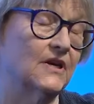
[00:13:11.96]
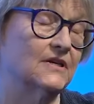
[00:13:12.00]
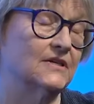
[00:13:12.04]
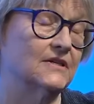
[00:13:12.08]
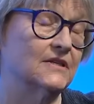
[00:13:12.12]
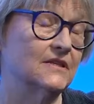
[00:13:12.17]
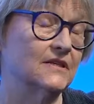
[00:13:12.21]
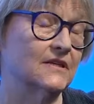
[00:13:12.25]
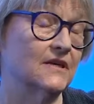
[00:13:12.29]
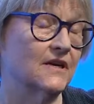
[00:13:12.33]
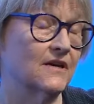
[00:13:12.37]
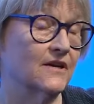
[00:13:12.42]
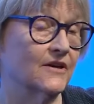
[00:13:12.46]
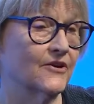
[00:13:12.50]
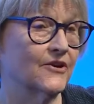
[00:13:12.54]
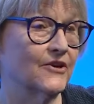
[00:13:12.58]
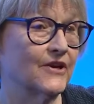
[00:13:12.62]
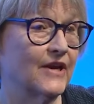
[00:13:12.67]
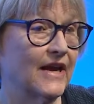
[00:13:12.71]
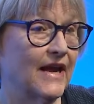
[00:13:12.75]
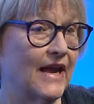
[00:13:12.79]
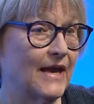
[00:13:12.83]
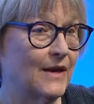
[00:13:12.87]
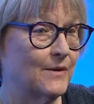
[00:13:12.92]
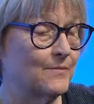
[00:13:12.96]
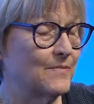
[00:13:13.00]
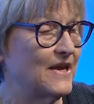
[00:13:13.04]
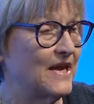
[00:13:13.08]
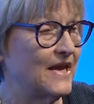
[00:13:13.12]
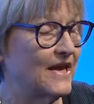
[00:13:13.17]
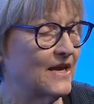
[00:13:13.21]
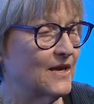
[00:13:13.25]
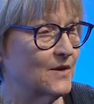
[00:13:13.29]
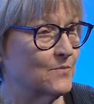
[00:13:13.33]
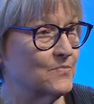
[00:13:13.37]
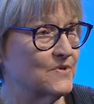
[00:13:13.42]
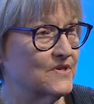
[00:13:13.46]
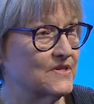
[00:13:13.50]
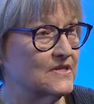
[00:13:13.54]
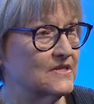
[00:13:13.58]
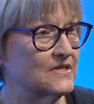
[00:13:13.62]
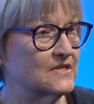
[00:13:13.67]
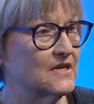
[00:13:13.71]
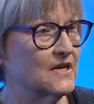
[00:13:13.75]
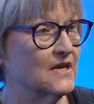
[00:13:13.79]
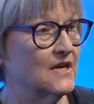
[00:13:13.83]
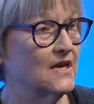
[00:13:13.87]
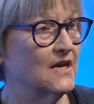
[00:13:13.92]
on the Concord Academy
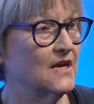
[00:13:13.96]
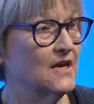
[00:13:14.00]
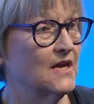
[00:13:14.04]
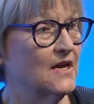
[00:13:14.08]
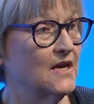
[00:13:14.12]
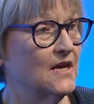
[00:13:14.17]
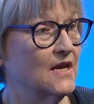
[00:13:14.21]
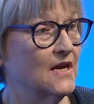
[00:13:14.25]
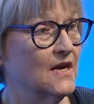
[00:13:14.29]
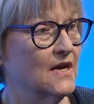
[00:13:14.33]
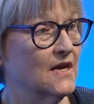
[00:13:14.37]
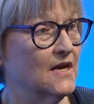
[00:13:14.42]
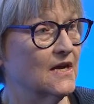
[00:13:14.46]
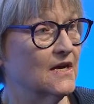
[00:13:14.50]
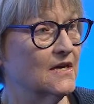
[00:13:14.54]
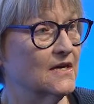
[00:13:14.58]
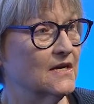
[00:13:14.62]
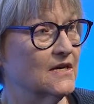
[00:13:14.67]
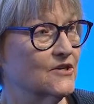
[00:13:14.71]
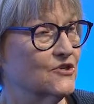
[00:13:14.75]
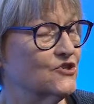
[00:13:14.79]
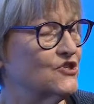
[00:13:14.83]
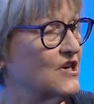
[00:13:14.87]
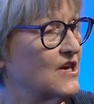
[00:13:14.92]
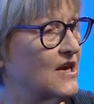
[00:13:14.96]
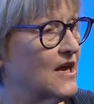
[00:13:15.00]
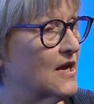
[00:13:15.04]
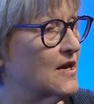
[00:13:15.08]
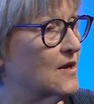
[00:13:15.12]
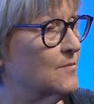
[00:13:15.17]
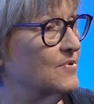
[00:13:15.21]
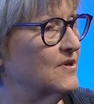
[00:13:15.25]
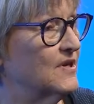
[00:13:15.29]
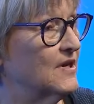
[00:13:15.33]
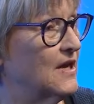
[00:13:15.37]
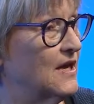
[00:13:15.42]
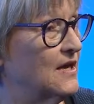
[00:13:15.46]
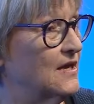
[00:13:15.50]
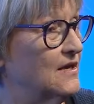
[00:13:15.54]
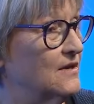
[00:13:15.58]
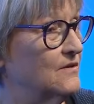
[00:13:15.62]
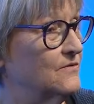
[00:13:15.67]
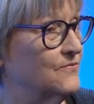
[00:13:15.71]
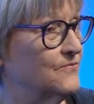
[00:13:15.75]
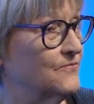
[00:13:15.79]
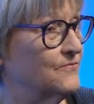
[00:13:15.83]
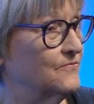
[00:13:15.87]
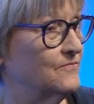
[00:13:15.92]
campus uh, she got up and
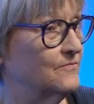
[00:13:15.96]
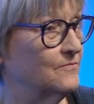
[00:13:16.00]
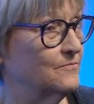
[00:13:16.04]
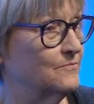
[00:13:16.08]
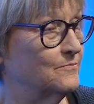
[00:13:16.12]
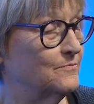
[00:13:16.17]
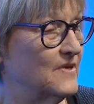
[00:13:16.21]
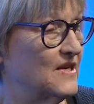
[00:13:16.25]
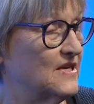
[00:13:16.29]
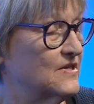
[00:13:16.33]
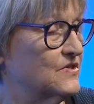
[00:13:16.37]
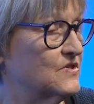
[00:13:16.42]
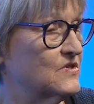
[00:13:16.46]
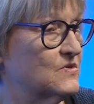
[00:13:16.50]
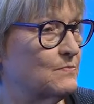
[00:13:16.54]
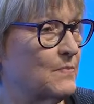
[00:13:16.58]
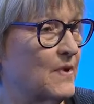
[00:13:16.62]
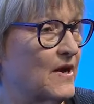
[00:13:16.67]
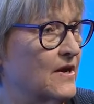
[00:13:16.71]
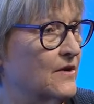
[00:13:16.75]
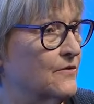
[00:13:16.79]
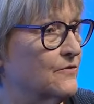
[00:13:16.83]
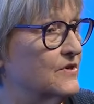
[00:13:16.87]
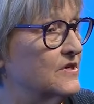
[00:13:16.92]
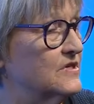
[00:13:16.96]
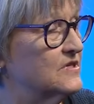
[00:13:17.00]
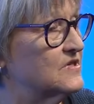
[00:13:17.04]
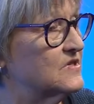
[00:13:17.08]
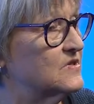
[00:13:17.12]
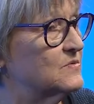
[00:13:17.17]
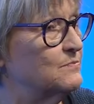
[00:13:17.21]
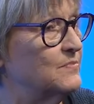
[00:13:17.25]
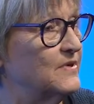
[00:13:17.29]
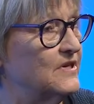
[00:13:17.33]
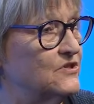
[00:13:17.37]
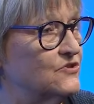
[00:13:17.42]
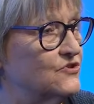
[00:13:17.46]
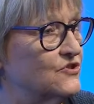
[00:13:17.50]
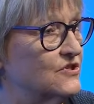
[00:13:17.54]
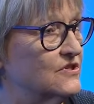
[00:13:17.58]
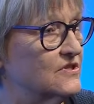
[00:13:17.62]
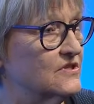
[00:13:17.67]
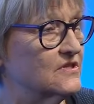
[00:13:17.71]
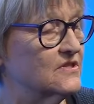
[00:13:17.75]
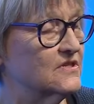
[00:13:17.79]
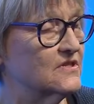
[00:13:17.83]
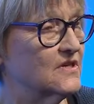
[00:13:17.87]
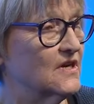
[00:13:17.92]
gave inspiring
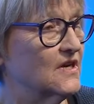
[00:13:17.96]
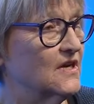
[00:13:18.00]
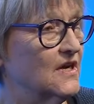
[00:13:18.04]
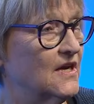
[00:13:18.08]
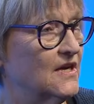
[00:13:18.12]
speeches.